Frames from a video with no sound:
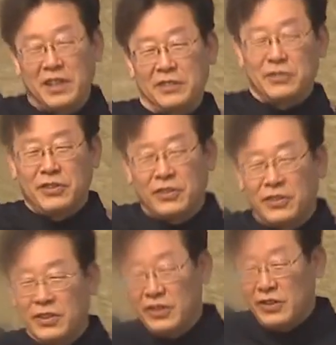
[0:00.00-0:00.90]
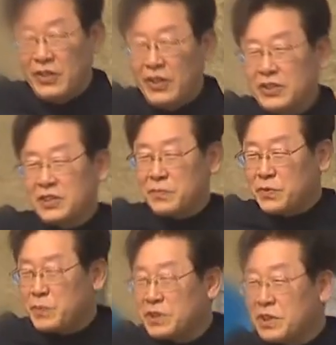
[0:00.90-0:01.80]
to the DP spokesperson
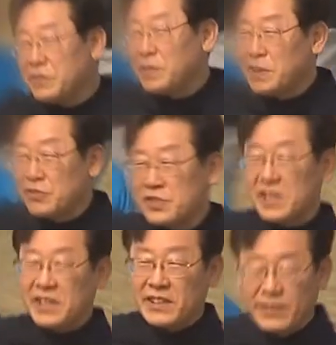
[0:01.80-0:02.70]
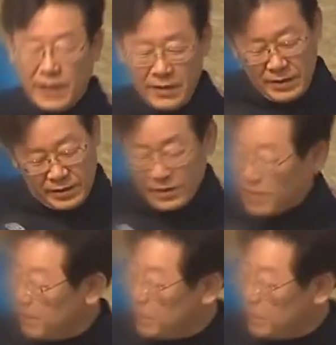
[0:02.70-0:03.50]
on Friday, Lee's lawyers